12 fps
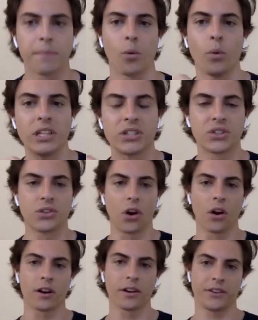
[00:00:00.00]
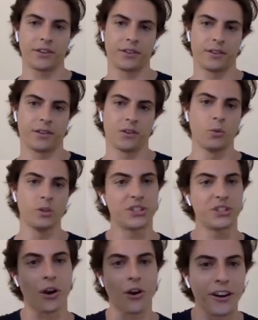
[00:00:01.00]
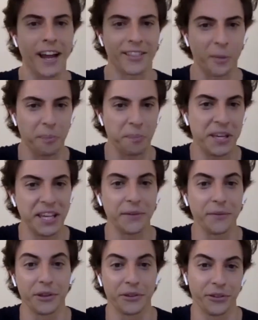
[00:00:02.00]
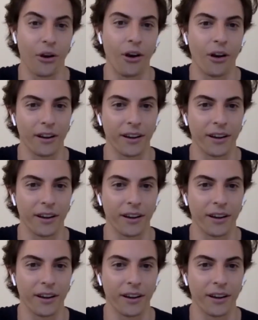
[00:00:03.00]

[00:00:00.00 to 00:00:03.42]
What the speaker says: but we start at the peak of the song.